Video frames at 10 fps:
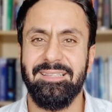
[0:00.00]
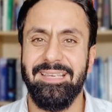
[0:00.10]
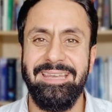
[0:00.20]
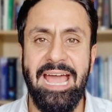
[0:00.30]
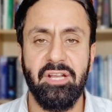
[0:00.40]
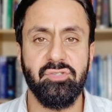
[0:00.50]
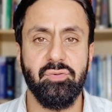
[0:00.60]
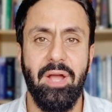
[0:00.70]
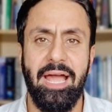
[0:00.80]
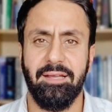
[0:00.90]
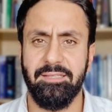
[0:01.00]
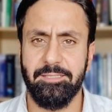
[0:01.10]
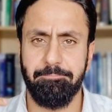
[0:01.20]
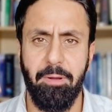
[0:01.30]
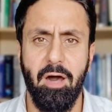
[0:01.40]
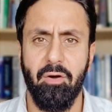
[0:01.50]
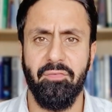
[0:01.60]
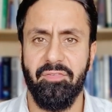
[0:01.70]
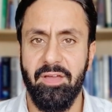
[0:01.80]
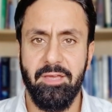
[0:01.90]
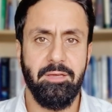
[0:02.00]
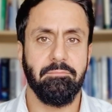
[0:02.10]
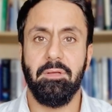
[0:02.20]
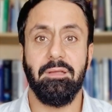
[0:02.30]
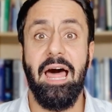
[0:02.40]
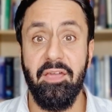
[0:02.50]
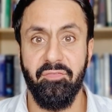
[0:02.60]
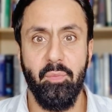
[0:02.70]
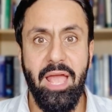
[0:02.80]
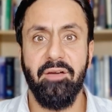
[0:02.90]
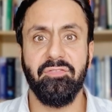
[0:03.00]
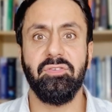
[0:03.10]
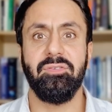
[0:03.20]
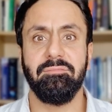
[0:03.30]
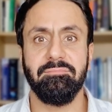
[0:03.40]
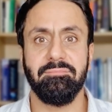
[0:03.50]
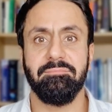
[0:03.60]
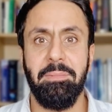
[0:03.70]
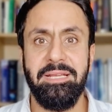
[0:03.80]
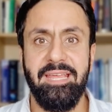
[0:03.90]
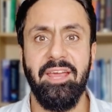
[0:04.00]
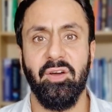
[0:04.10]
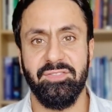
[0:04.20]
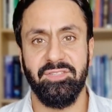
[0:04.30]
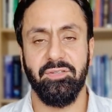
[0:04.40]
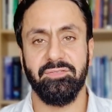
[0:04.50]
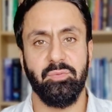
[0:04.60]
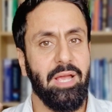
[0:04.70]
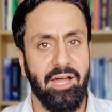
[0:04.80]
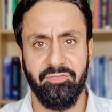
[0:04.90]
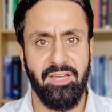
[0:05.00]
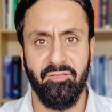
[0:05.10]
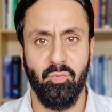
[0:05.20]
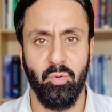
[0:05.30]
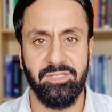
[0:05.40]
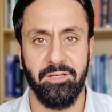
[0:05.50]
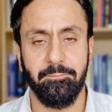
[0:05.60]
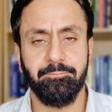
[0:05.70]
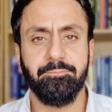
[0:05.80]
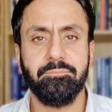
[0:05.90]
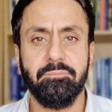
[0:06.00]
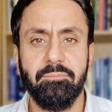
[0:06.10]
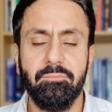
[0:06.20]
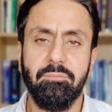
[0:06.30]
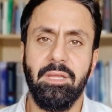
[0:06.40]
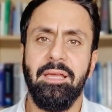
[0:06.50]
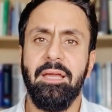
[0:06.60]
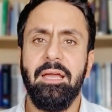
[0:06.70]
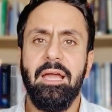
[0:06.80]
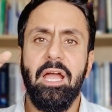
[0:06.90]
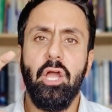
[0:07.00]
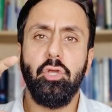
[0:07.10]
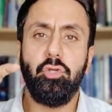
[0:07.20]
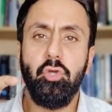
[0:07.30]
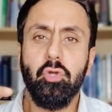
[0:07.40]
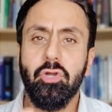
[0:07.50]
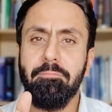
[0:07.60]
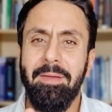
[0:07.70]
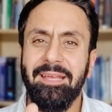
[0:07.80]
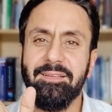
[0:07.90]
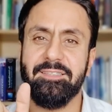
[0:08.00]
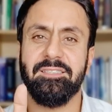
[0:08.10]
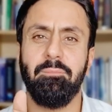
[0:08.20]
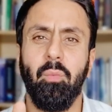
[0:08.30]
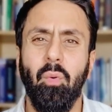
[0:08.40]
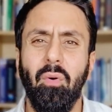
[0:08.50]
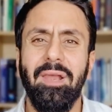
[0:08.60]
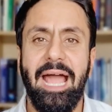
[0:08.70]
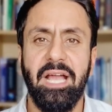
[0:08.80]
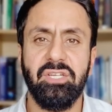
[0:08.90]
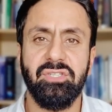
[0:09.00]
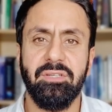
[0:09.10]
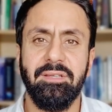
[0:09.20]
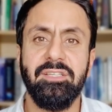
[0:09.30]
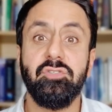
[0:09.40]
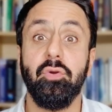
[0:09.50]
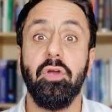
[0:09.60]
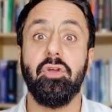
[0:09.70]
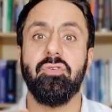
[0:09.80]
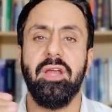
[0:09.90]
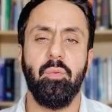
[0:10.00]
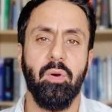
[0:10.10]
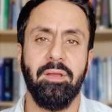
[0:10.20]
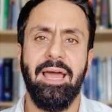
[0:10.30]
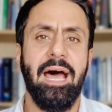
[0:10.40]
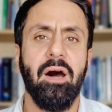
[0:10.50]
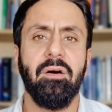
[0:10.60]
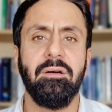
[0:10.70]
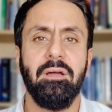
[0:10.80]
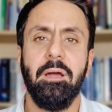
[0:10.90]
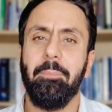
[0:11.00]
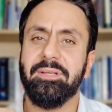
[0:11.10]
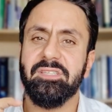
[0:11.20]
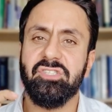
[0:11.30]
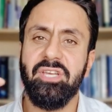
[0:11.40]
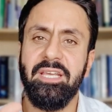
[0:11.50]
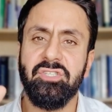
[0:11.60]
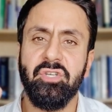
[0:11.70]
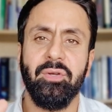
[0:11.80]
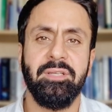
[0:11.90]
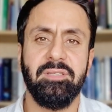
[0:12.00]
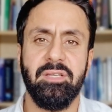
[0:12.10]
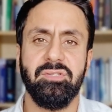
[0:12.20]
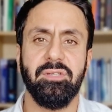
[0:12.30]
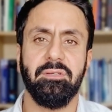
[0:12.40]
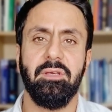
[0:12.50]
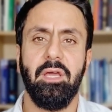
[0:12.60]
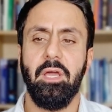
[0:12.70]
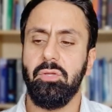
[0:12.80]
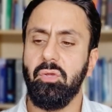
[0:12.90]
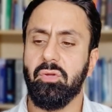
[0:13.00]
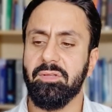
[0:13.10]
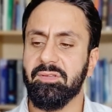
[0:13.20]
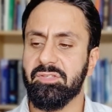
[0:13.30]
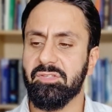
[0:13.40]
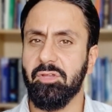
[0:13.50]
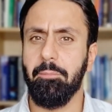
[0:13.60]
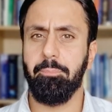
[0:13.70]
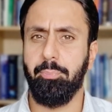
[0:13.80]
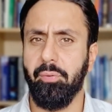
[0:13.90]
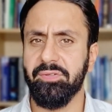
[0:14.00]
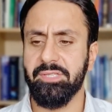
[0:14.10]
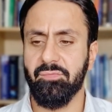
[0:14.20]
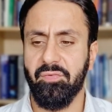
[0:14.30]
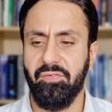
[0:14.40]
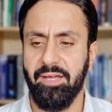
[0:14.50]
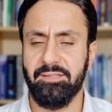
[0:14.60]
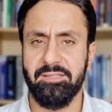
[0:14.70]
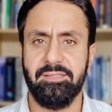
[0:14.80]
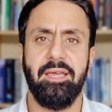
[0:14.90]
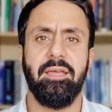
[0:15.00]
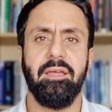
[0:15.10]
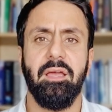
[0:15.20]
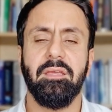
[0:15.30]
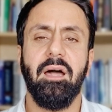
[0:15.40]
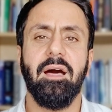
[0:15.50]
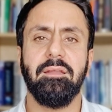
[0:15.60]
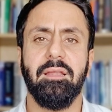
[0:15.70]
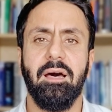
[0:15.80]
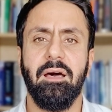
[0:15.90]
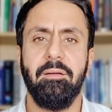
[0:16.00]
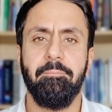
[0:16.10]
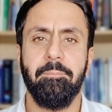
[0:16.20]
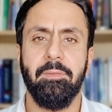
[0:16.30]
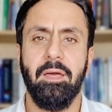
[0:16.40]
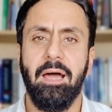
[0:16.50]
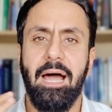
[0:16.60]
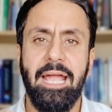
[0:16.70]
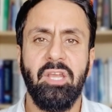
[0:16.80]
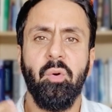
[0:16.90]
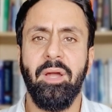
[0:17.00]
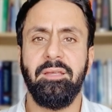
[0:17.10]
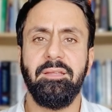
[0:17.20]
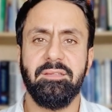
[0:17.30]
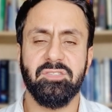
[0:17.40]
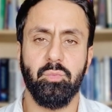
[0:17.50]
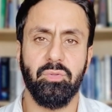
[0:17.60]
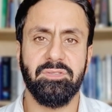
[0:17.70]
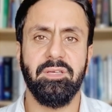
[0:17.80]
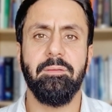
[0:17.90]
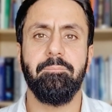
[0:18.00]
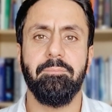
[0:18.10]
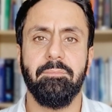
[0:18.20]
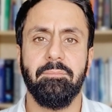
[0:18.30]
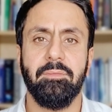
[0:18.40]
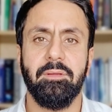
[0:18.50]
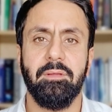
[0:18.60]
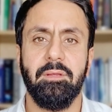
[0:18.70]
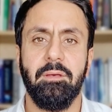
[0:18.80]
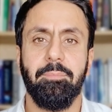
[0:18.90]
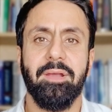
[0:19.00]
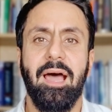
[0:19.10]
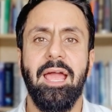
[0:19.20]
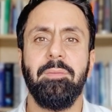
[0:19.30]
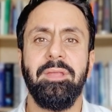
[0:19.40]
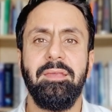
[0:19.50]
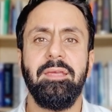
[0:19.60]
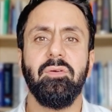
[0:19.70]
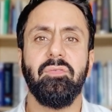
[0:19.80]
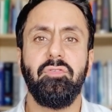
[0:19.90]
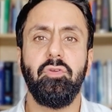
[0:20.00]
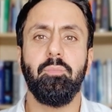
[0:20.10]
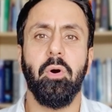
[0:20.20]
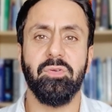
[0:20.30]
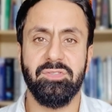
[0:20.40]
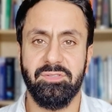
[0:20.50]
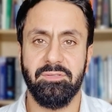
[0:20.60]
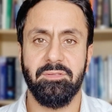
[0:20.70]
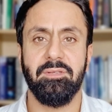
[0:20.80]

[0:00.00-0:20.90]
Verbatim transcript: It's a natural act, it's part of life. We have to maintain ourselves, we have to have water. You can make the small action into a great one. How? By just changing your intention. You could just stop, pause and reflect and say, Ya Allah, I know I need this water, but I am in need of you most.